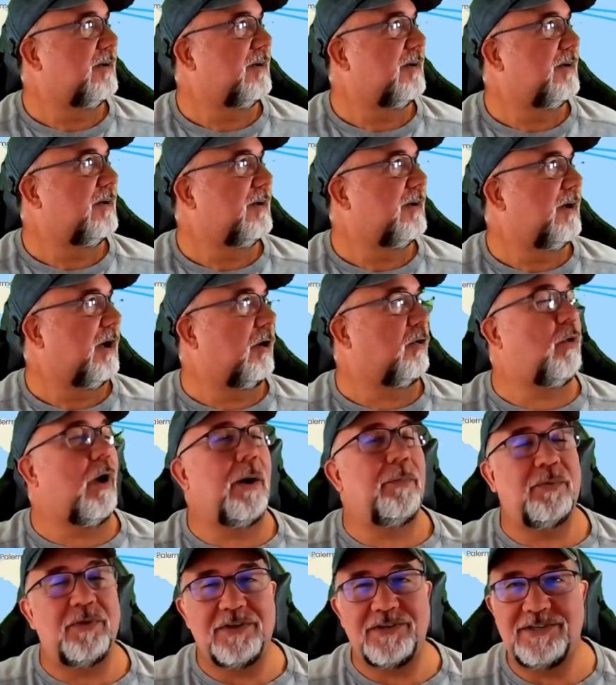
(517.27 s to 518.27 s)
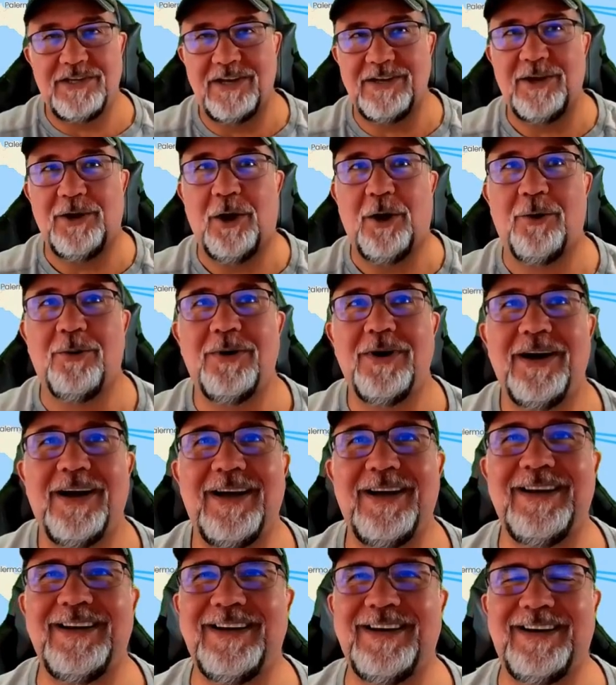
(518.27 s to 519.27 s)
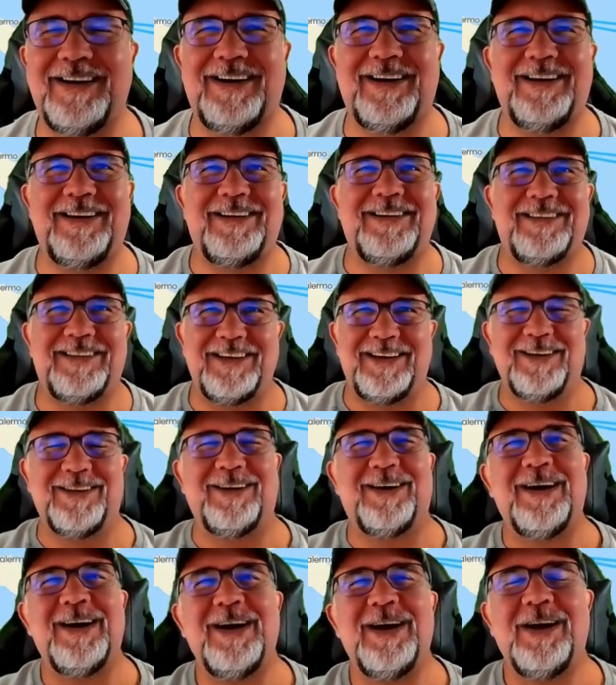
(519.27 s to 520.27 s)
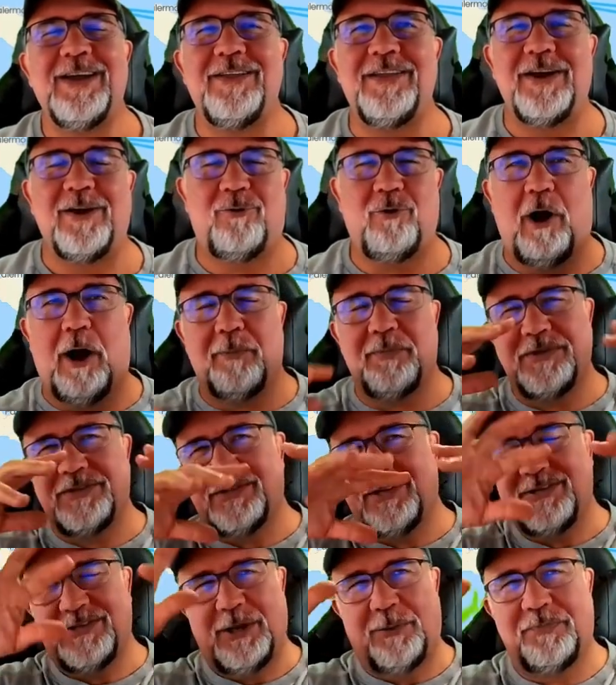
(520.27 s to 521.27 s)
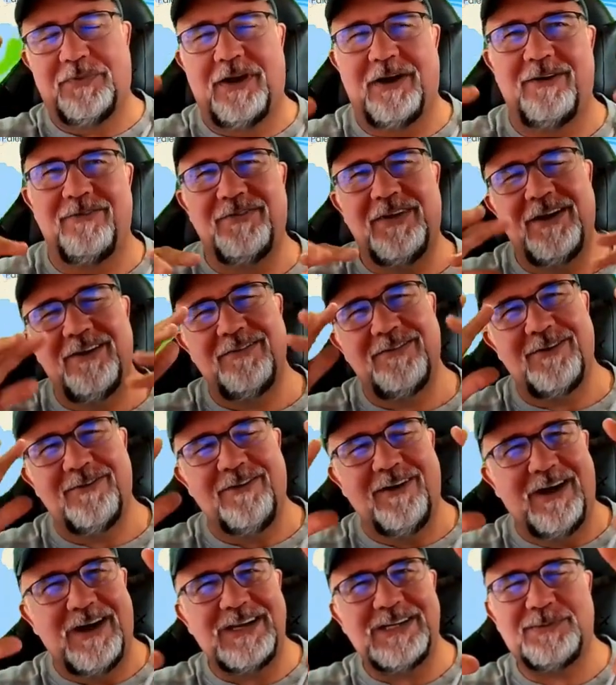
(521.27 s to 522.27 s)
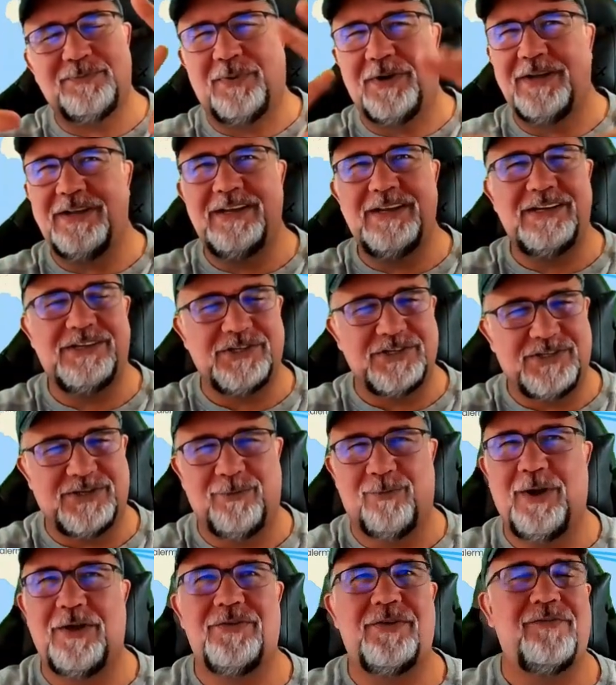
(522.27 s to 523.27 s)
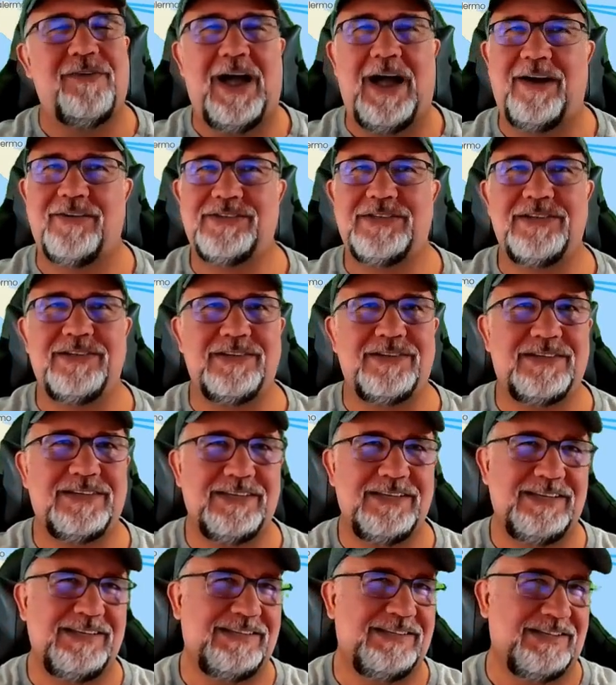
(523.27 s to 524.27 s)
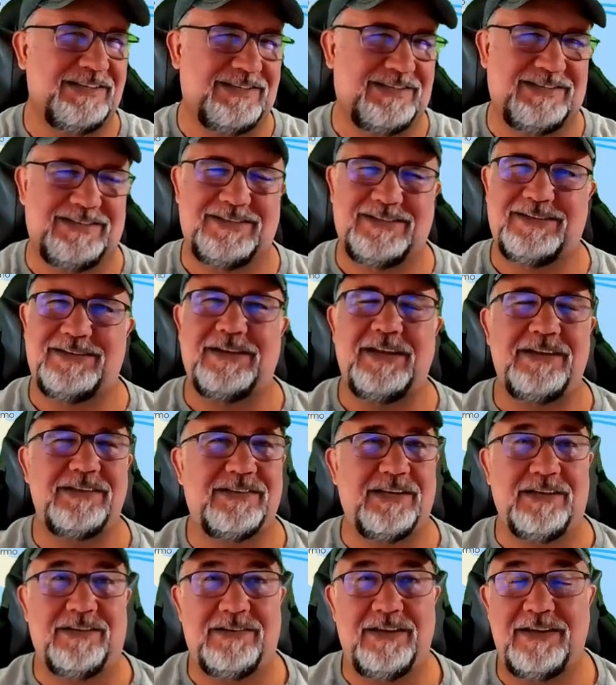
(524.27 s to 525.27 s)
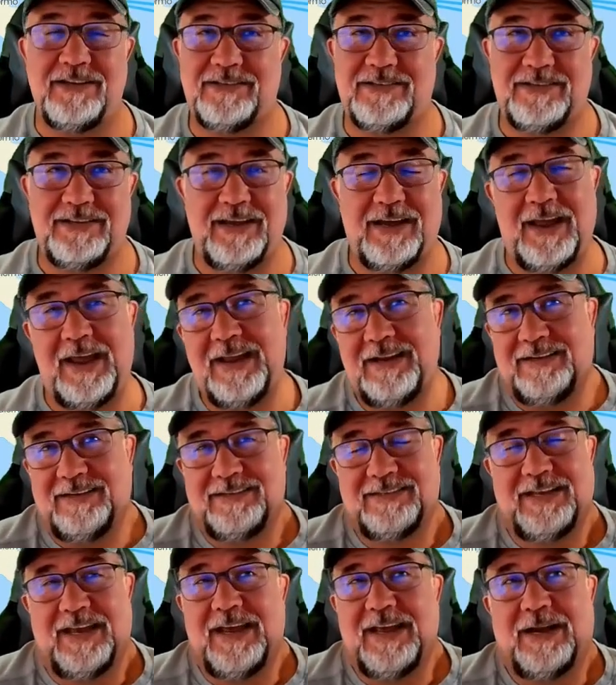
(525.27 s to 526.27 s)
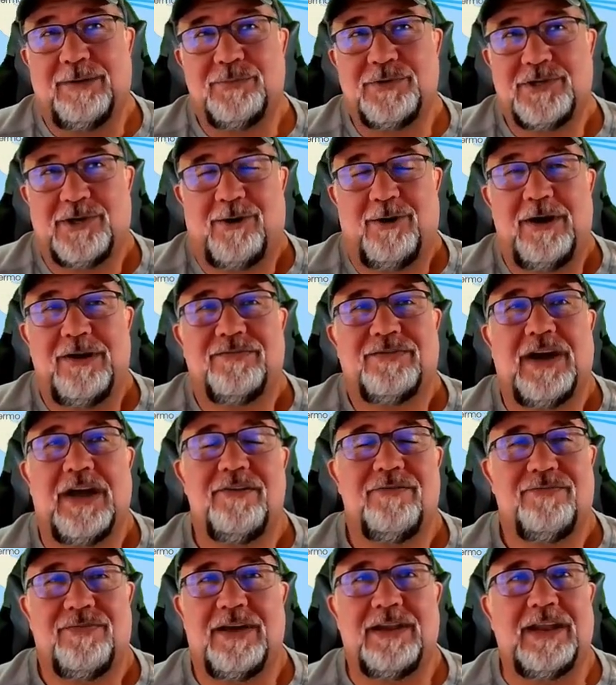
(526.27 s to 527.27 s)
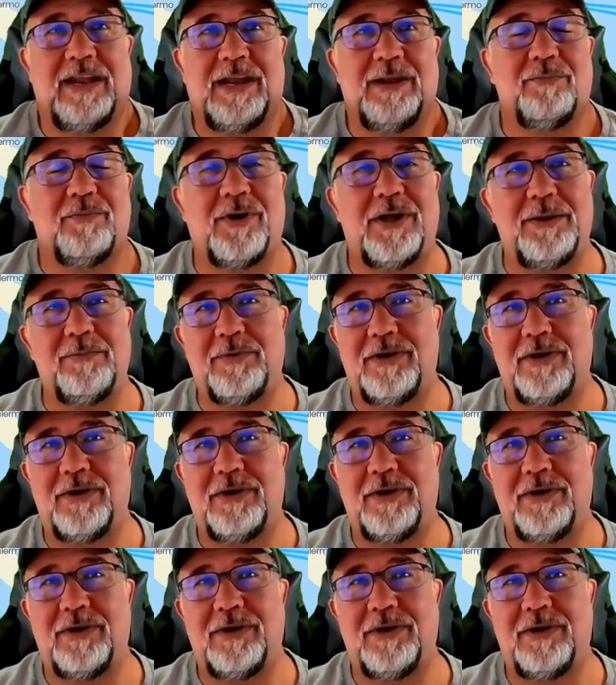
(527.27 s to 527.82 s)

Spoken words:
Acropolis. There you go. I didn't think of the Acropolis is up there. They're nice, but it's just the rest of Athens. Just it's. I hate to say it. I'm sorry if I offend anybody, but